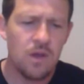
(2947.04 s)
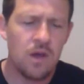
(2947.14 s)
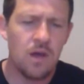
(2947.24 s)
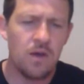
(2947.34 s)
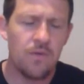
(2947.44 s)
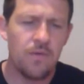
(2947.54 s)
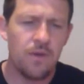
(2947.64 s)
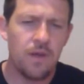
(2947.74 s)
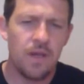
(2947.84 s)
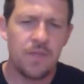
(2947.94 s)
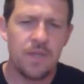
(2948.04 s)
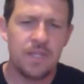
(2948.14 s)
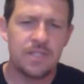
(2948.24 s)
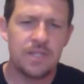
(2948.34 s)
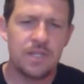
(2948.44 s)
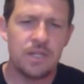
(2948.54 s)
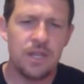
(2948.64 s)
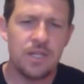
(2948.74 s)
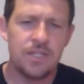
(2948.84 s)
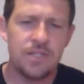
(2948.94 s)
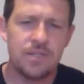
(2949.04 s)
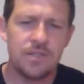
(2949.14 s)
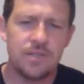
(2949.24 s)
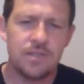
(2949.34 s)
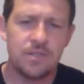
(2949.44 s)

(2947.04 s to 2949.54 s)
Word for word: uh, I think it's in Galatians.